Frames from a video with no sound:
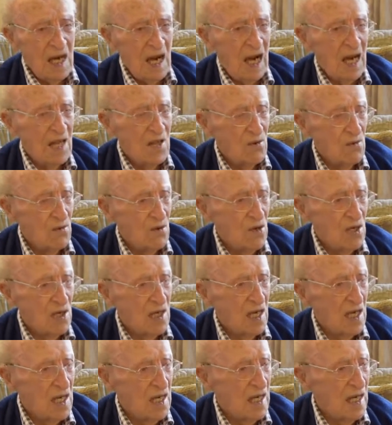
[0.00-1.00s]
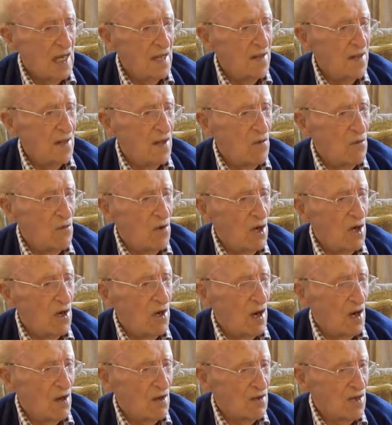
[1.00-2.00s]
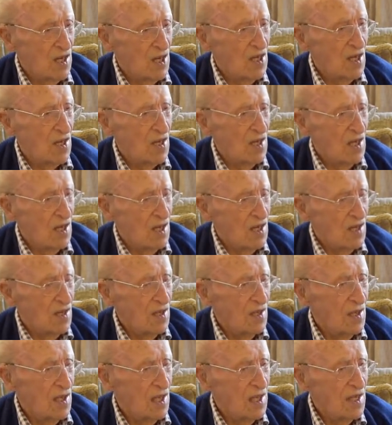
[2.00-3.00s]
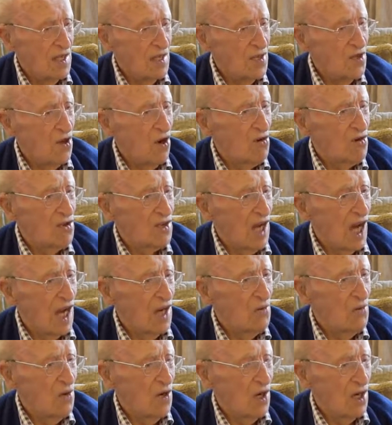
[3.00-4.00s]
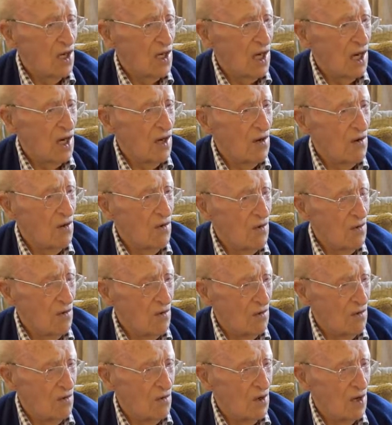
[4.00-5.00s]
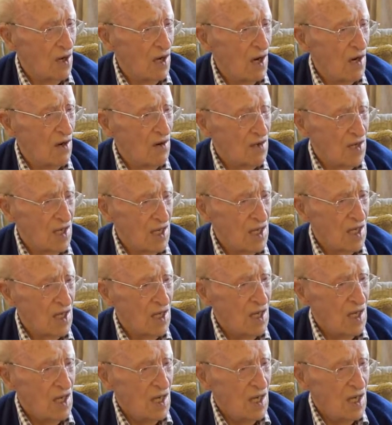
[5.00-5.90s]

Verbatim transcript: Either working in the warehouses, the dockside work uh, warehouses,